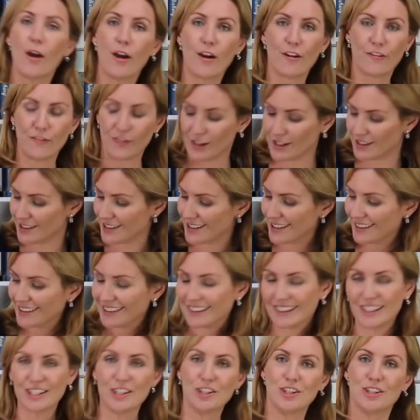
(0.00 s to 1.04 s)
perfect,
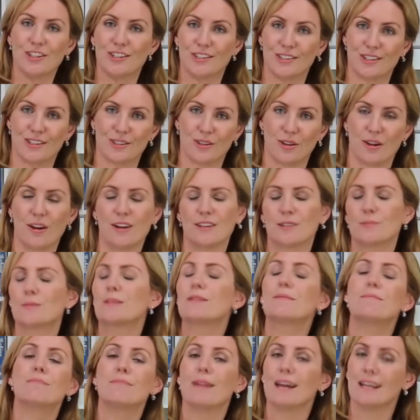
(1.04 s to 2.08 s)
delicious desserts with
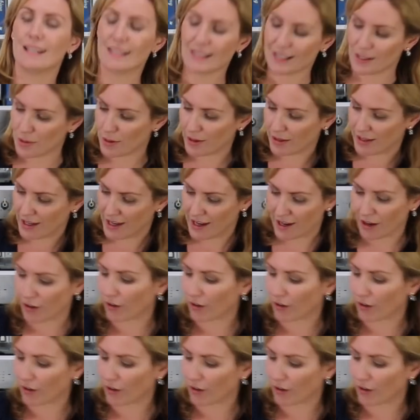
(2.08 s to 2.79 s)
amazing quality